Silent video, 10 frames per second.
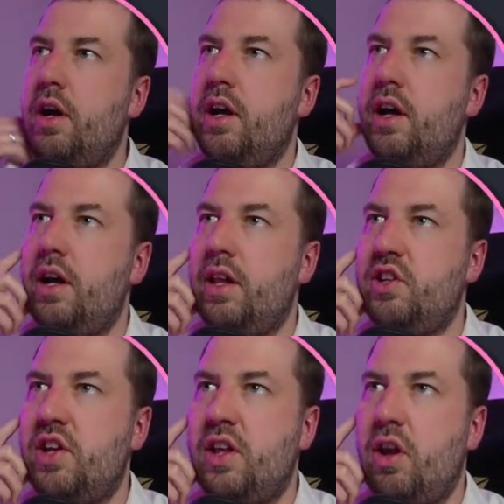they check the
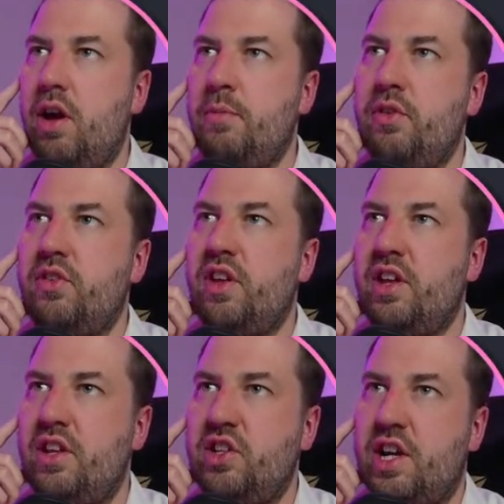alignment and they
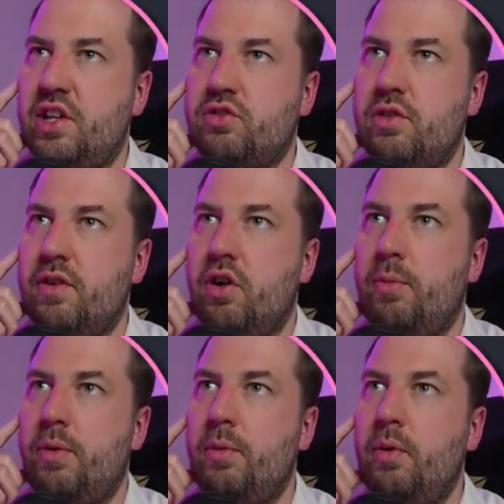check it's trivially
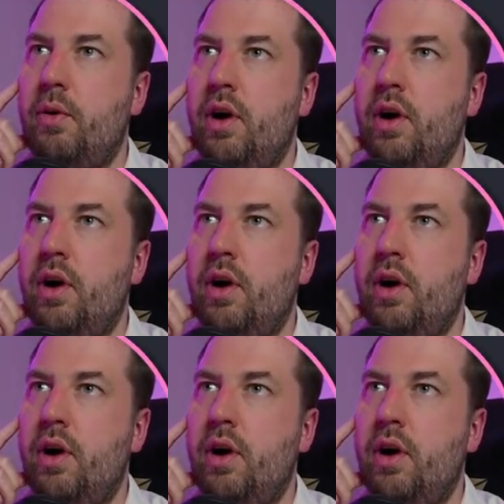copyable,